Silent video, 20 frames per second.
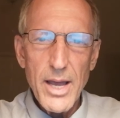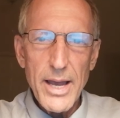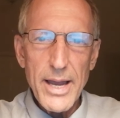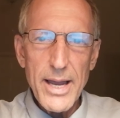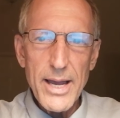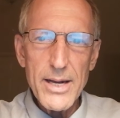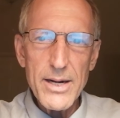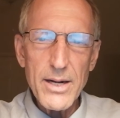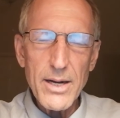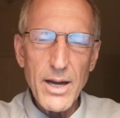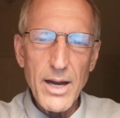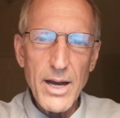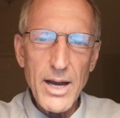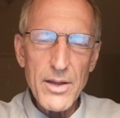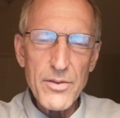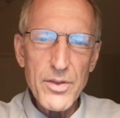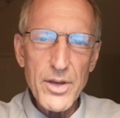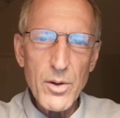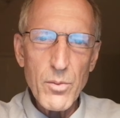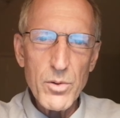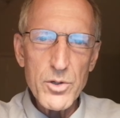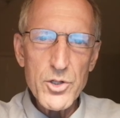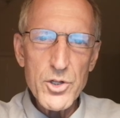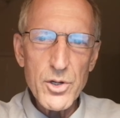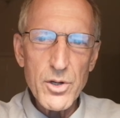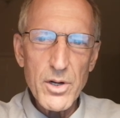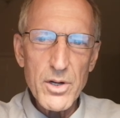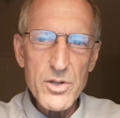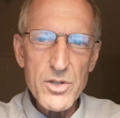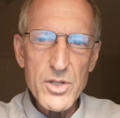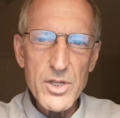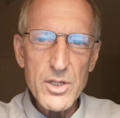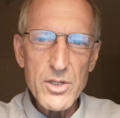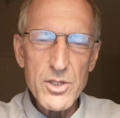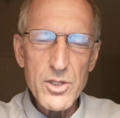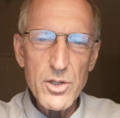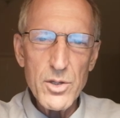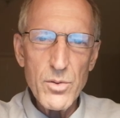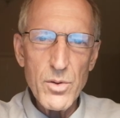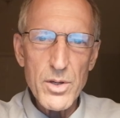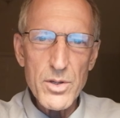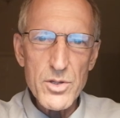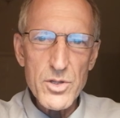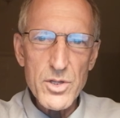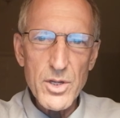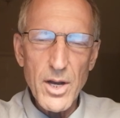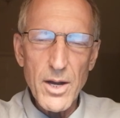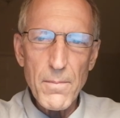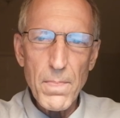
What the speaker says: And I think what you're going to see too is